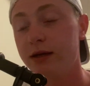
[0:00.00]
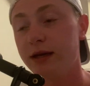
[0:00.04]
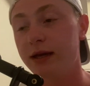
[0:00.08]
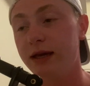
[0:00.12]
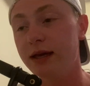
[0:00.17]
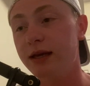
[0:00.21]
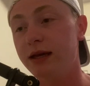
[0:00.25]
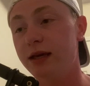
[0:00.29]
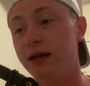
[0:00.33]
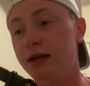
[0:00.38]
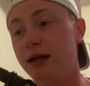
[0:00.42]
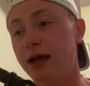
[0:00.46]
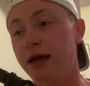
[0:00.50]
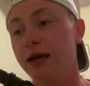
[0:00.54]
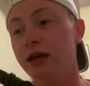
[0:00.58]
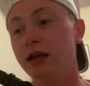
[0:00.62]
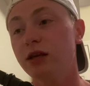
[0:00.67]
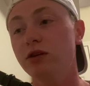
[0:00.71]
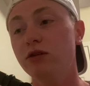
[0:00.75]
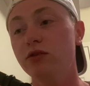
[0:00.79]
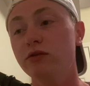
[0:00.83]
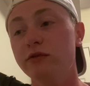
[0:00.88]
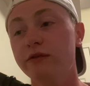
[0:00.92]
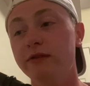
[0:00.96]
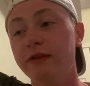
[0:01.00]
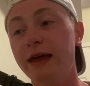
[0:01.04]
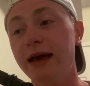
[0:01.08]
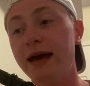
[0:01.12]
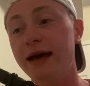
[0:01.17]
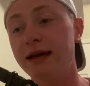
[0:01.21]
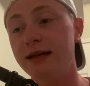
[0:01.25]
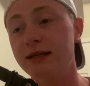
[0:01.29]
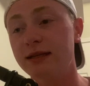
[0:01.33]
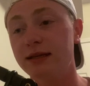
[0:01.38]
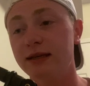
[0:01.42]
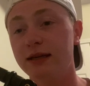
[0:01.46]
and I can use
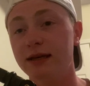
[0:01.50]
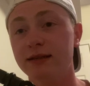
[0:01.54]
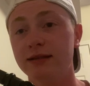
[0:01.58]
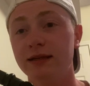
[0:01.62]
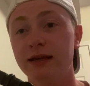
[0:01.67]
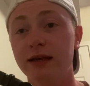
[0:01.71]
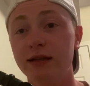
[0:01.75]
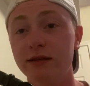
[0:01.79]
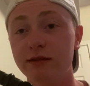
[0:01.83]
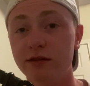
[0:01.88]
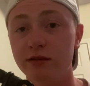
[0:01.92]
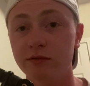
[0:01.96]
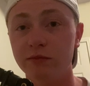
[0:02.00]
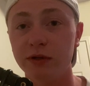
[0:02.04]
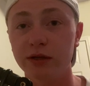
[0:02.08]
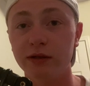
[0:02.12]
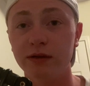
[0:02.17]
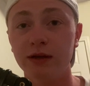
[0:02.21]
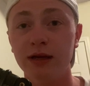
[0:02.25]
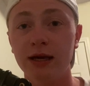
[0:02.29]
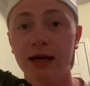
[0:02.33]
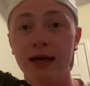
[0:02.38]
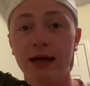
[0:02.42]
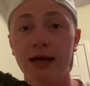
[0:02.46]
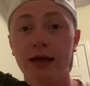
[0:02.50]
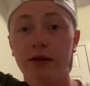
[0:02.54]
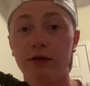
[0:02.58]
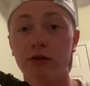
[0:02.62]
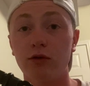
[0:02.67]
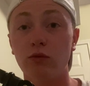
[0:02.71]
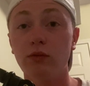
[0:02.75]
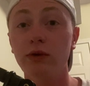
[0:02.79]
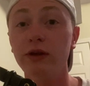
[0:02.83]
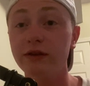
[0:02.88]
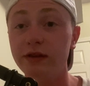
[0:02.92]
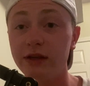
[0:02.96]
that as head cement.
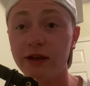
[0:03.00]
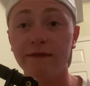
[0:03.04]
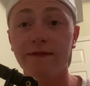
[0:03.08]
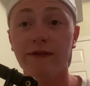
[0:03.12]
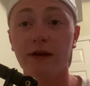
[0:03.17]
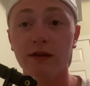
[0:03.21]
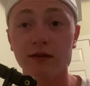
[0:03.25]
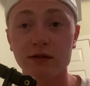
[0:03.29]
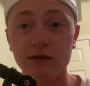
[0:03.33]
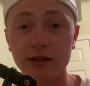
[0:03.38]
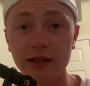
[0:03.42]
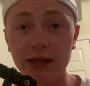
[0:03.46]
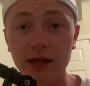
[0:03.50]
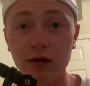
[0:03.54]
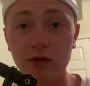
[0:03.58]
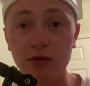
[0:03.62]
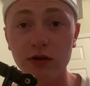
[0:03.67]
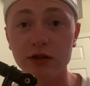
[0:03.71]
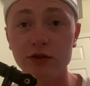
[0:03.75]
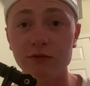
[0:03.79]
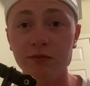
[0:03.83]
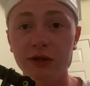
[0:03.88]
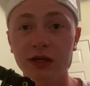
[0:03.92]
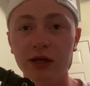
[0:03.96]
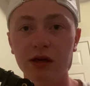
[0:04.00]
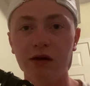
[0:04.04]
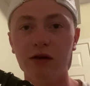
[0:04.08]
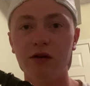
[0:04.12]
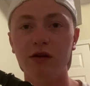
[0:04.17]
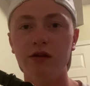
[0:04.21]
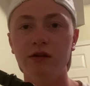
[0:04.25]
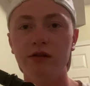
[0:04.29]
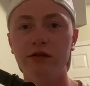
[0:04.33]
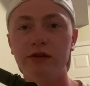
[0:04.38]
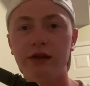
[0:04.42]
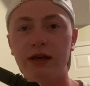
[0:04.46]
The reason I found this out is
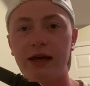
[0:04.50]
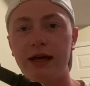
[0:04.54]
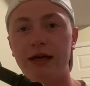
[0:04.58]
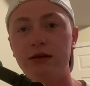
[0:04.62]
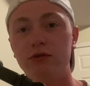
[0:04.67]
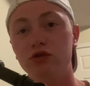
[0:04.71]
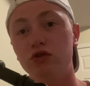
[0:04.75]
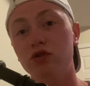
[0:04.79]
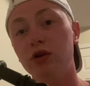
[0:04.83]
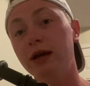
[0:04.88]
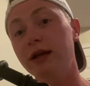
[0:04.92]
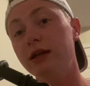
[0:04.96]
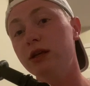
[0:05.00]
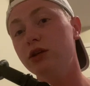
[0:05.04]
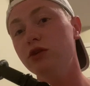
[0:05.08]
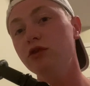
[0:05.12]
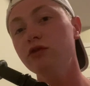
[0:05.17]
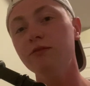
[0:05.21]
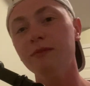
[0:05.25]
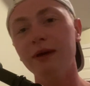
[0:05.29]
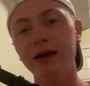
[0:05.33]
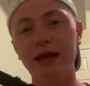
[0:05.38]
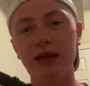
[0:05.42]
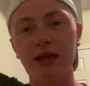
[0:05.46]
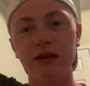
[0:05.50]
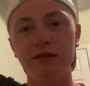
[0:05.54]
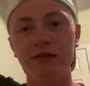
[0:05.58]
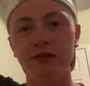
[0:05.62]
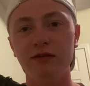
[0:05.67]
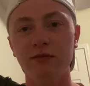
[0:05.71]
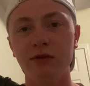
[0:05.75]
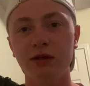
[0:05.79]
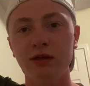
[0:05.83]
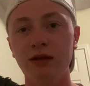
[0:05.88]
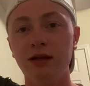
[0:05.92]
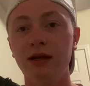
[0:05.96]
because I was trying to use my head
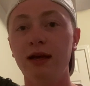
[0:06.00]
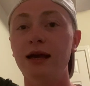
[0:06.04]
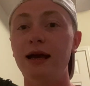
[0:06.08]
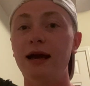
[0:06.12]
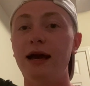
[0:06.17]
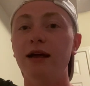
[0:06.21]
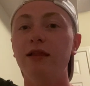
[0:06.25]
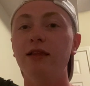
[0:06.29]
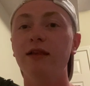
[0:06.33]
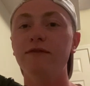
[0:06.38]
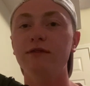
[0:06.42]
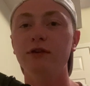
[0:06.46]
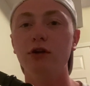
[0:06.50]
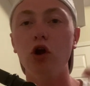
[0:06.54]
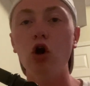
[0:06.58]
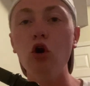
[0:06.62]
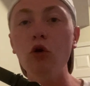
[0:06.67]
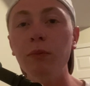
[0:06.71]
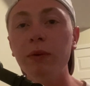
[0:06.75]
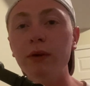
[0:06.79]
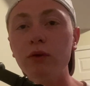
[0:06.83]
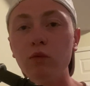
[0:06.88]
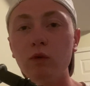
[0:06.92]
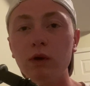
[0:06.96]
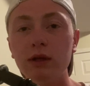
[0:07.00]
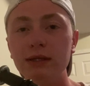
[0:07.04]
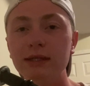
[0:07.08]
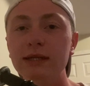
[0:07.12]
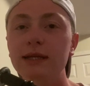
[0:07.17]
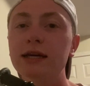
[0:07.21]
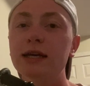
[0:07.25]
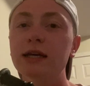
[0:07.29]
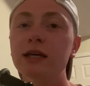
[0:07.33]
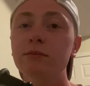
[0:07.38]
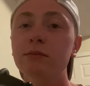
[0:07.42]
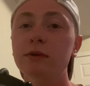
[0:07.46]
cement. I left it open one
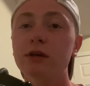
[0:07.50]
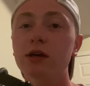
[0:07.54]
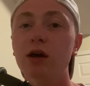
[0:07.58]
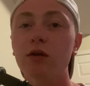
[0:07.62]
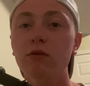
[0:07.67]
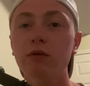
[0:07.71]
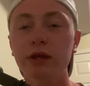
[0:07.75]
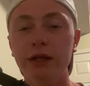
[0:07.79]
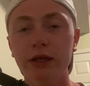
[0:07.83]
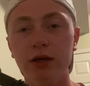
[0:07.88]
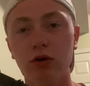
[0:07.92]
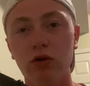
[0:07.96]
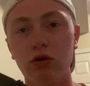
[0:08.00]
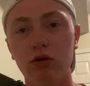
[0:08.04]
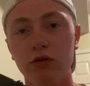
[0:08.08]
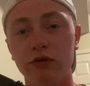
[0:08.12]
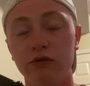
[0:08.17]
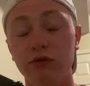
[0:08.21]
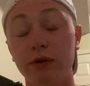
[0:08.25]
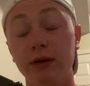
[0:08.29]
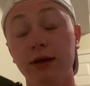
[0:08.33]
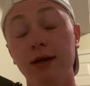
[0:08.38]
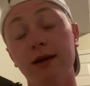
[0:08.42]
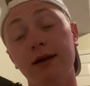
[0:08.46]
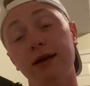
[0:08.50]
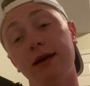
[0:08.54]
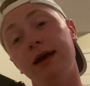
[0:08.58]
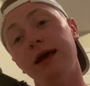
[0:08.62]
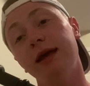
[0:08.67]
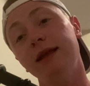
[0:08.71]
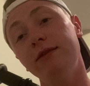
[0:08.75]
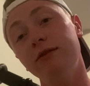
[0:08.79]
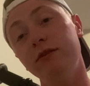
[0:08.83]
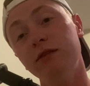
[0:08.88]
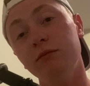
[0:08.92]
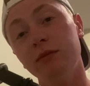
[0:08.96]
time. It got really hard. So I got
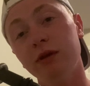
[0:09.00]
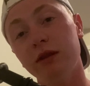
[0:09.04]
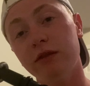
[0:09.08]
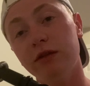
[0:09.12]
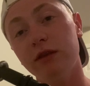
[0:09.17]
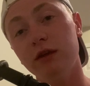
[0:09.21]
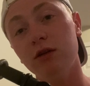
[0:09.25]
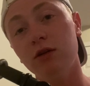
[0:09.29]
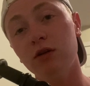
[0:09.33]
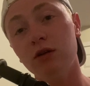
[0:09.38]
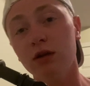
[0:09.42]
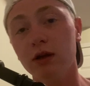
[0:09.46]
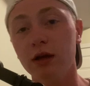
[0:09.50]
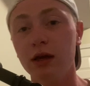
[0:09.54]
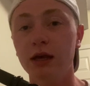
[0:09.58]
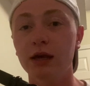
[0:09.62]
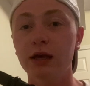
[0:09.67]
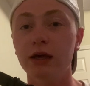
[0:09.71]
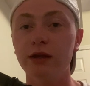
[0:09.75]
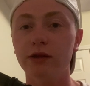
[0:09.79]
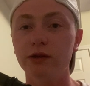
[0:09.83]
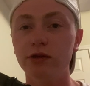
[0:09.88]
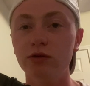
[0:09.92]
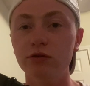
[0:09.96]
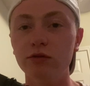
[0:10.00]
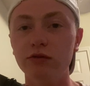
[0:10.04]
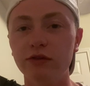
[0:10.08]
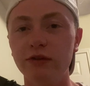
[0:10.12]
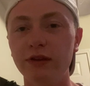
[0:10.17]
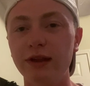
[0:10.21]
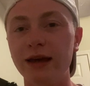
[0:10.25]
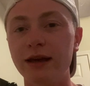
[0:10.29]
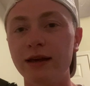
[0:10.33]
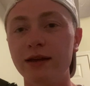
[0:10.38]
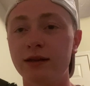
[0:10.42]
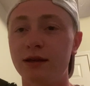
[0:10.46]
head cement thinner, used
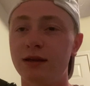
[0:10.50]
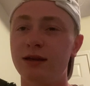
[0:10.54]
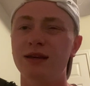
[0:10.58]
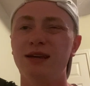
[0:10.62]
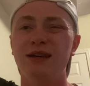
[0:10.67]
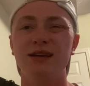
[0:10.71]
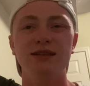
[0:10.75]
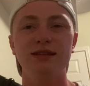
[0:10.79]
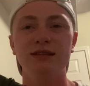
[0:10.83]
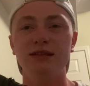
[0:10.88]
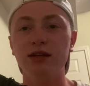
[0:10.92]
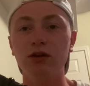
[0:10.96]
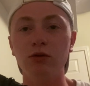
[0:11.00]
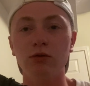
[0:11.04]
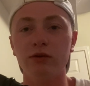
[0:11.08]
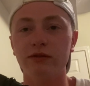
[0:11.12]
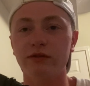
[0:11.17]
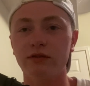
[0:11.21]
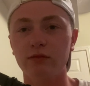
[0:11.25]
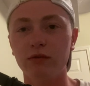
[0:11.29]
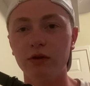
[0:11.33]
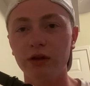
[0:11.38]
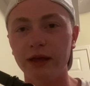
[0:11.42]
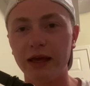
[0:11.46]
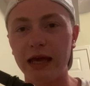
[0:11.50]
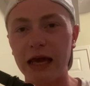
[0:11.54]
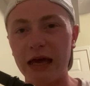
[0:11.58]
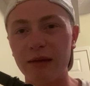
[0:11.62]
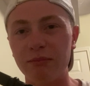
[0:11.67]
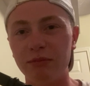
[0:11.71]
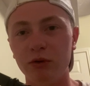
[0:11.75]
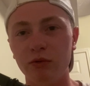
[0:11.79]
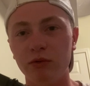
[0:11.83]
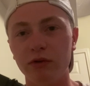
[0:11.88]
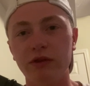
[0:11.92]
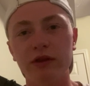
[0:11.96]
that, still wasn't really
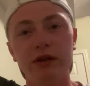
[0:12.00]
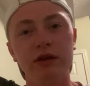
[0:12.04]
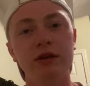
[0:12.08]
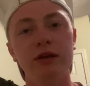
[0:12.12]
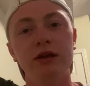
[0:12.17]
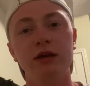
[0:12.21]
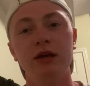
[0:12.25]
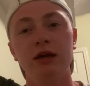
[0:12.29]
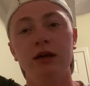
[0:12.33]
happy with it.